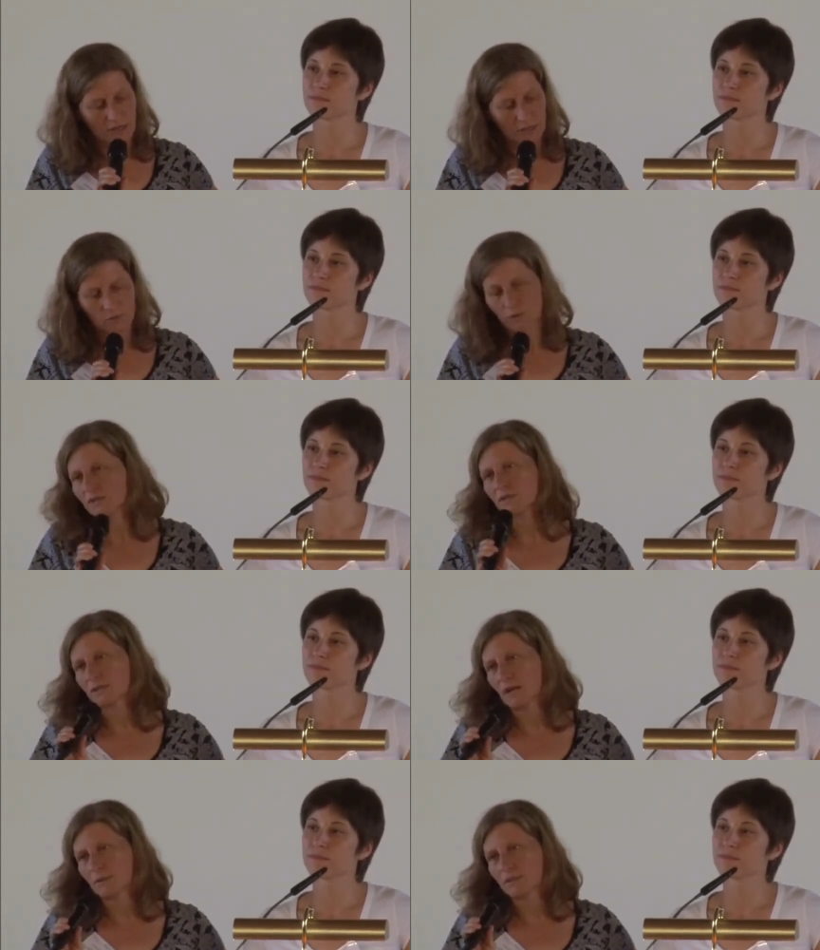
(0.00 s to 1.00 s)

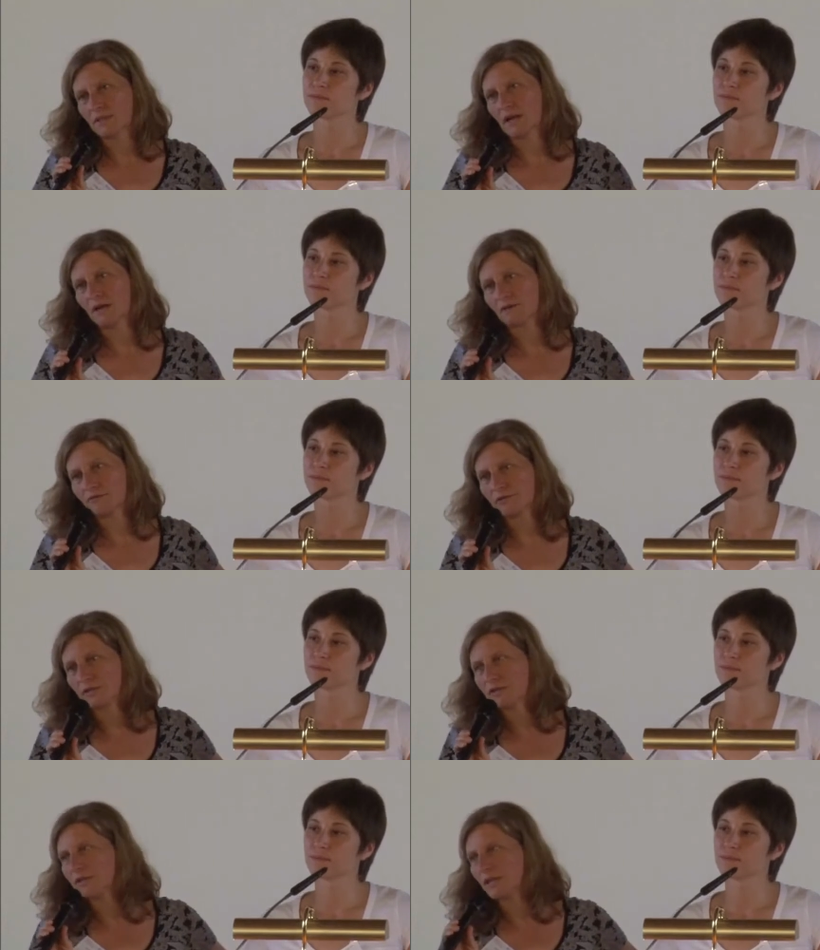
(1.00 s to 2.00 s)
Speaker 1: 1993 kann man sagen,
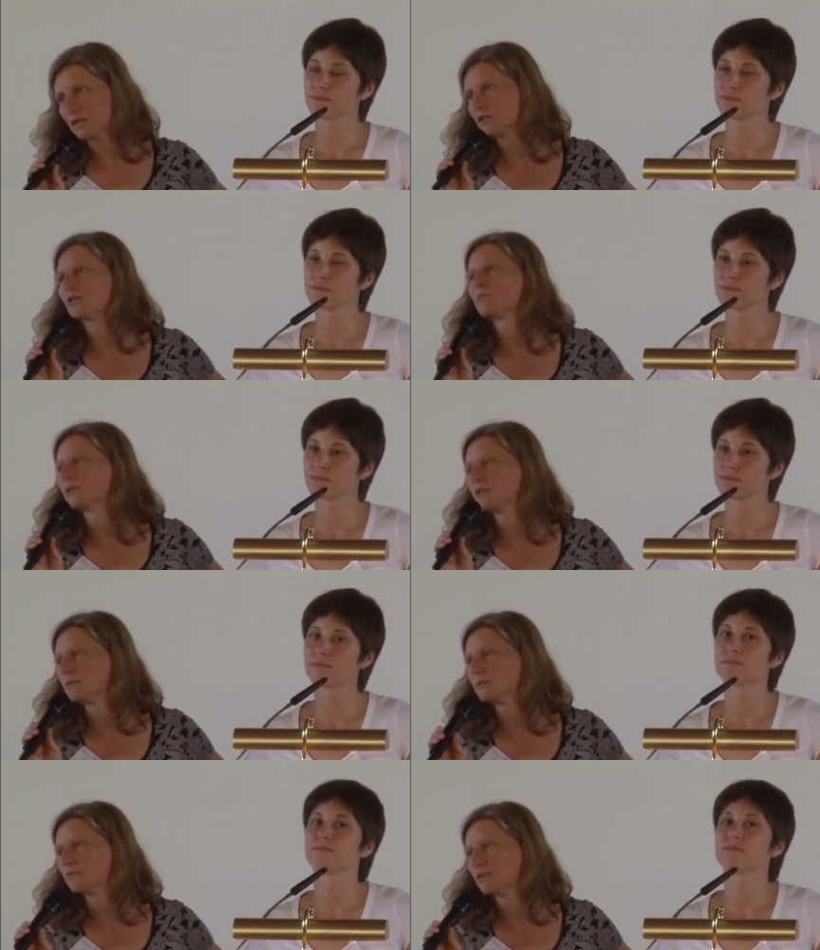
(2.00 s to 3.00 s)
fing die
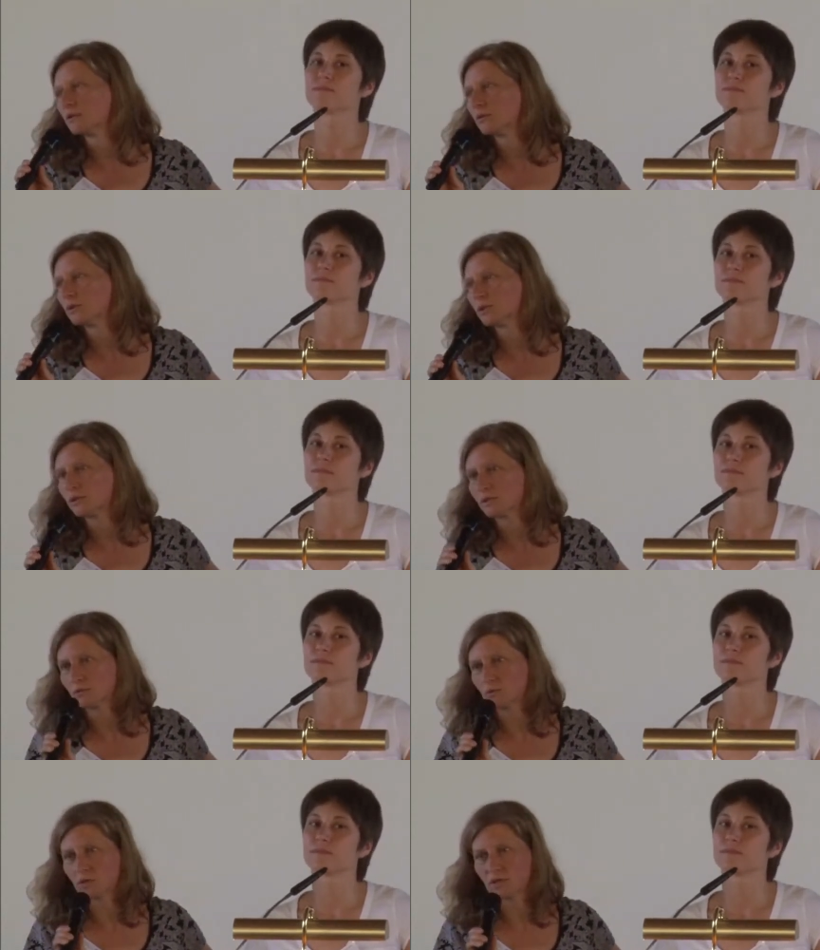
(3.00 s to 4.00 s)
LGBT-Bewegung in
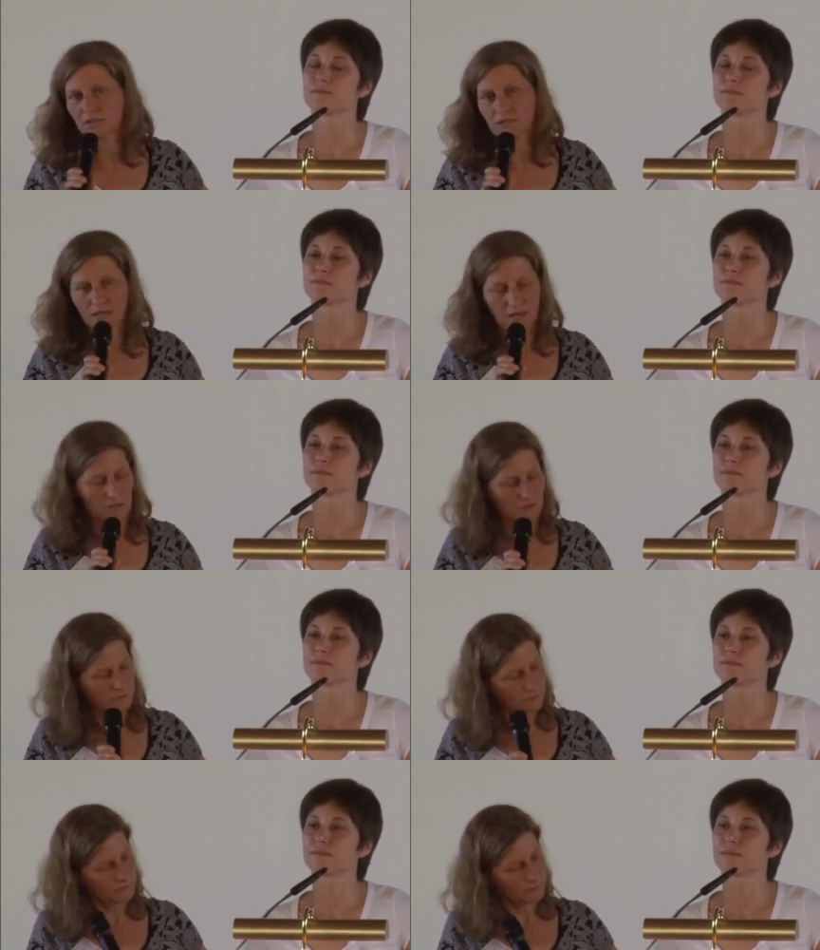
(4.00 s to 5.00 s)
der Ukraine
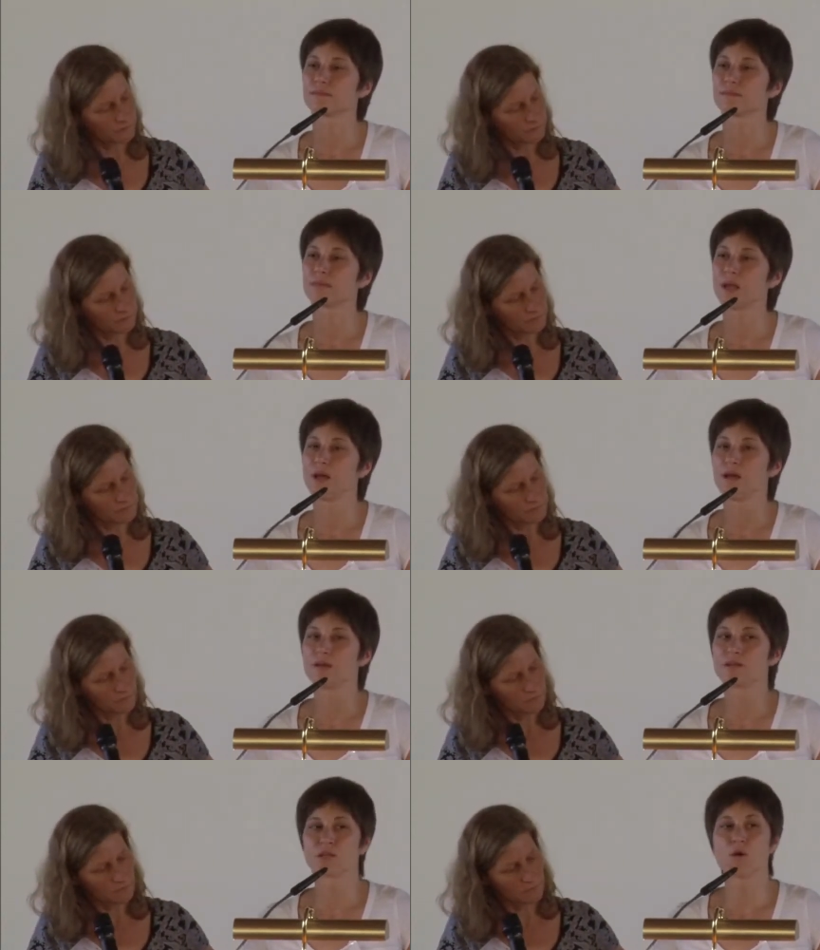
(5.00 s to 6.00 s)
an.
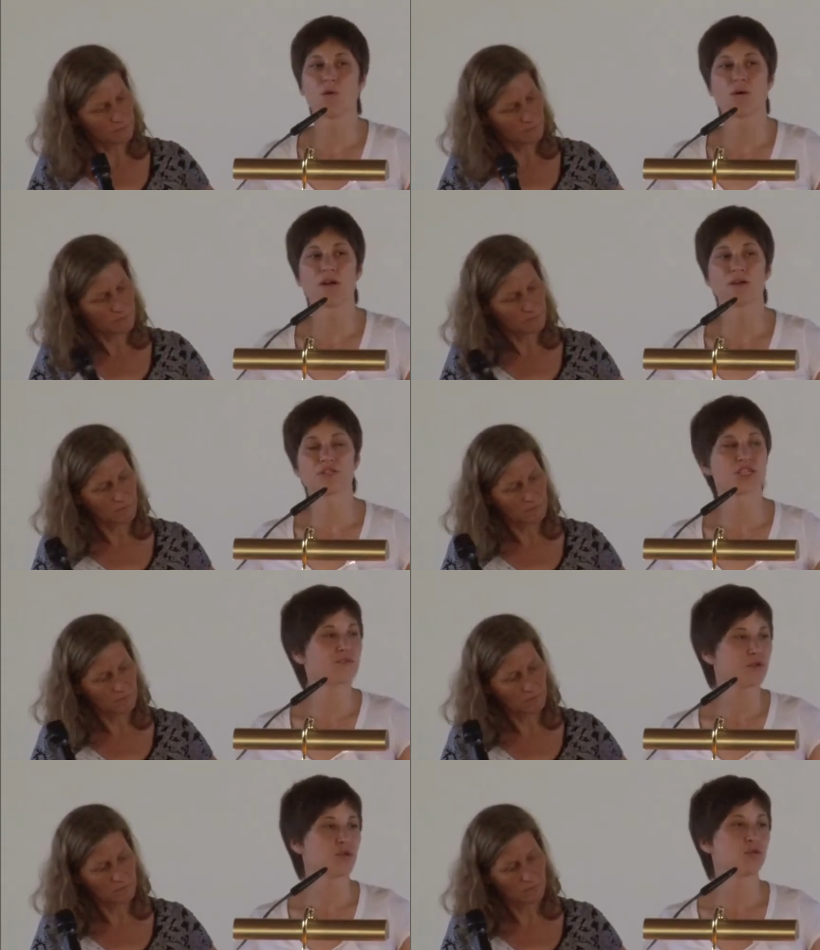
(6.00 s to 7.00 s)
Speaker 2: So, uh,
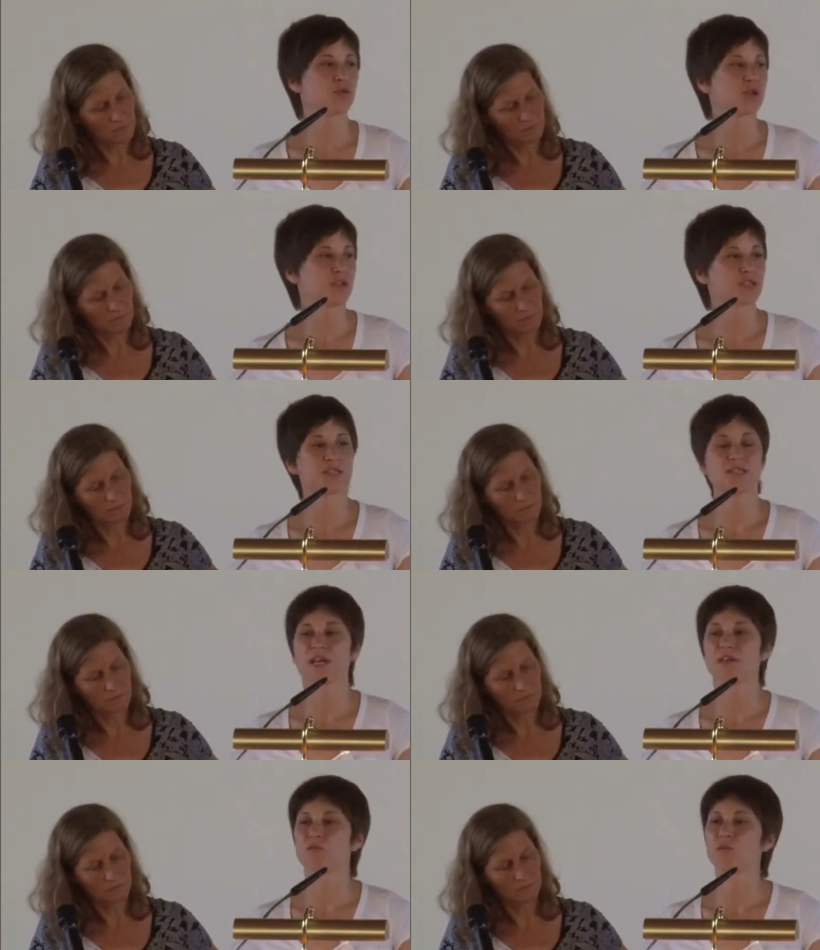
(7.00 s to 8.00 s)
just for you to
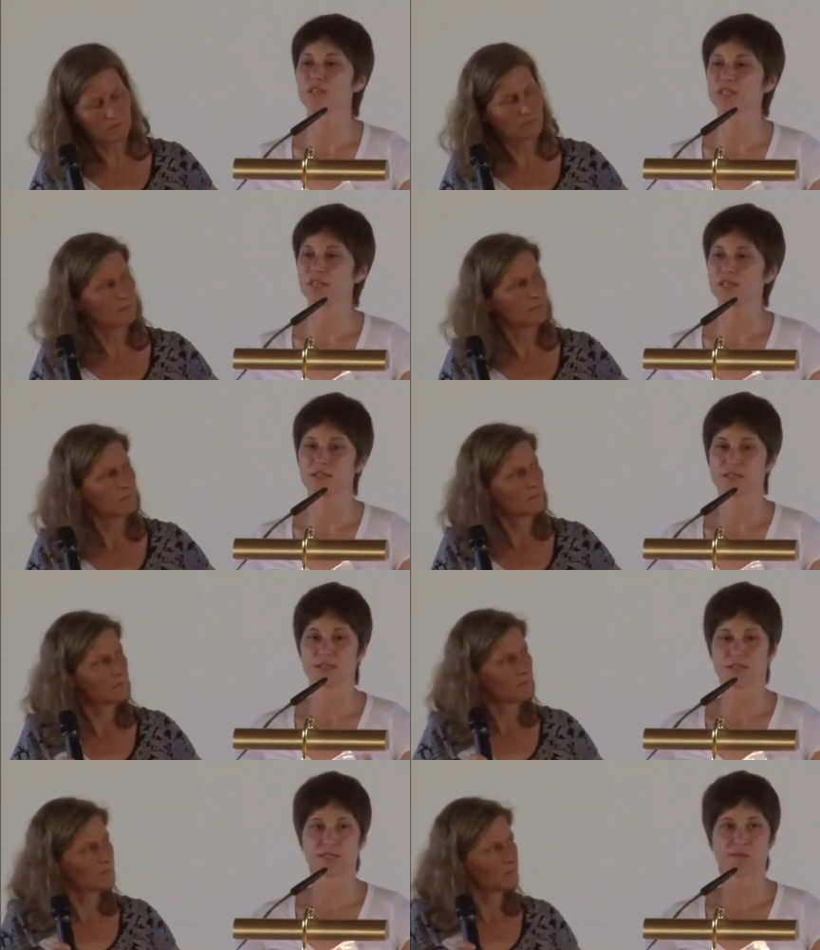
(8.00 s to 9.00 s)
understand, what is
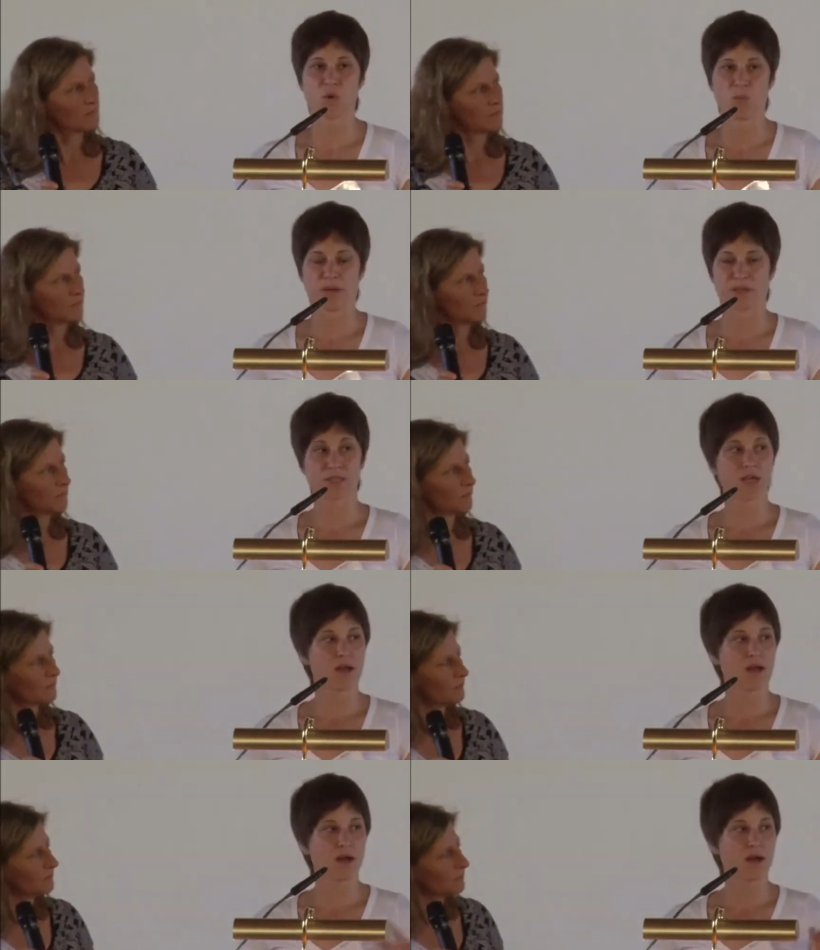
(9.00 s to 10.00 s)
this moment,
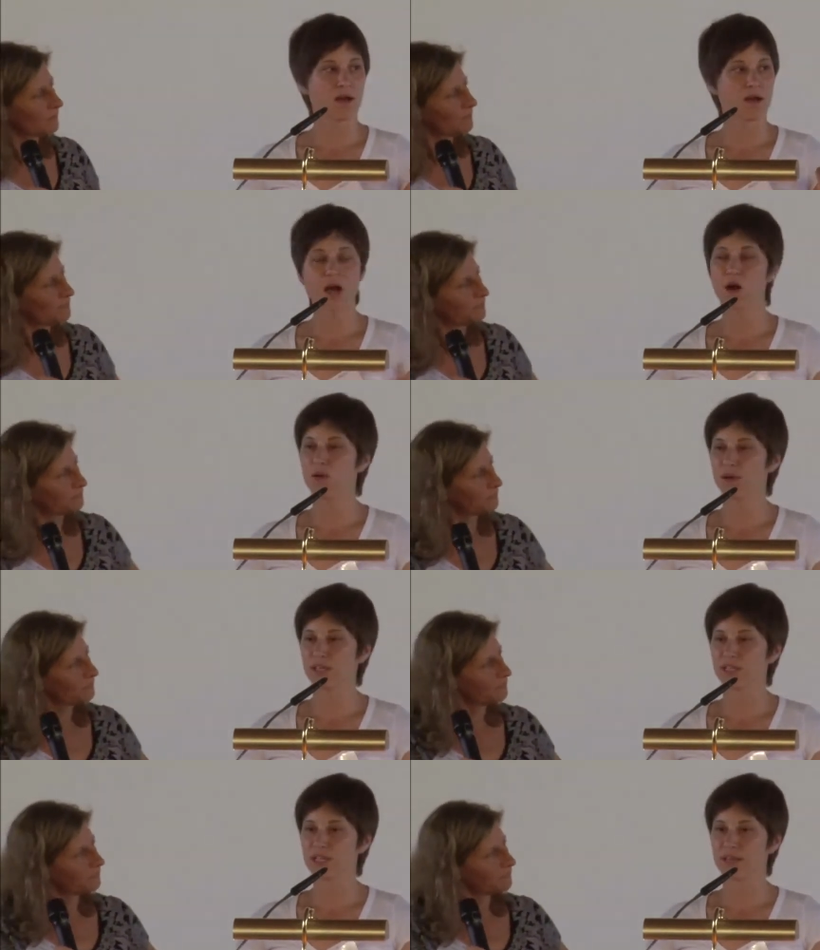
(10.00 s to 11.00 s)
uh, how
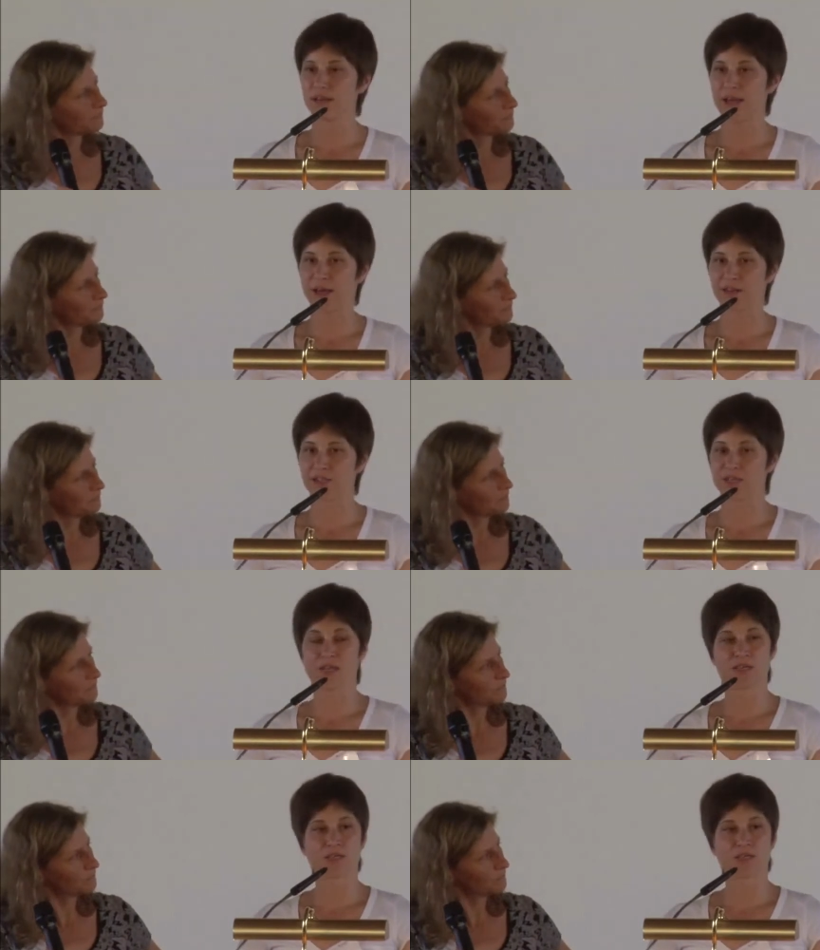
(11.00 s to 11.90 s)
it can act.